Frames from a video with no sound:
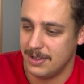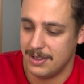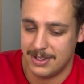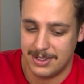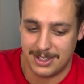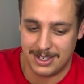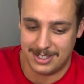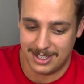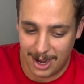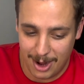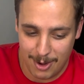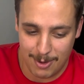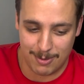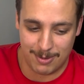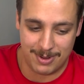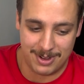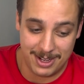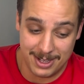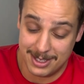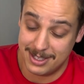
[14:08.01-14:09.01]
He's a
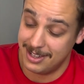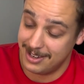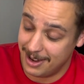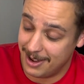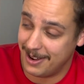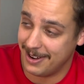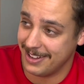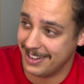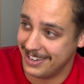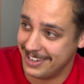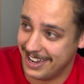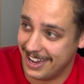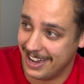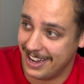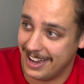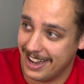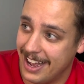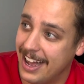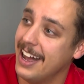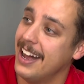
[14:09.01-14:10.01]
dog. He's the dog of the
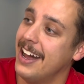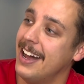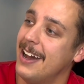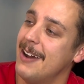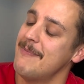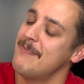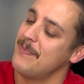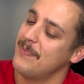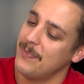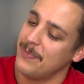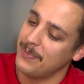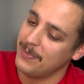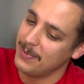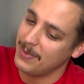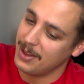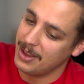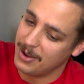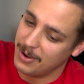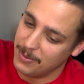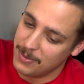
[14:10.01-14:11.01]
day.
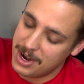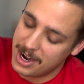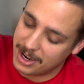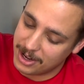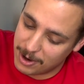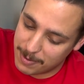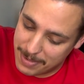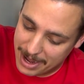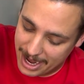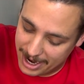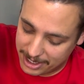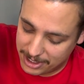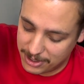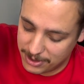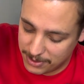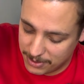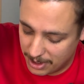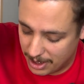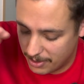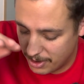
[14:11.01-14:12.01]
We got to go back
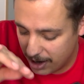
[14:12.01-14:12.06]
to.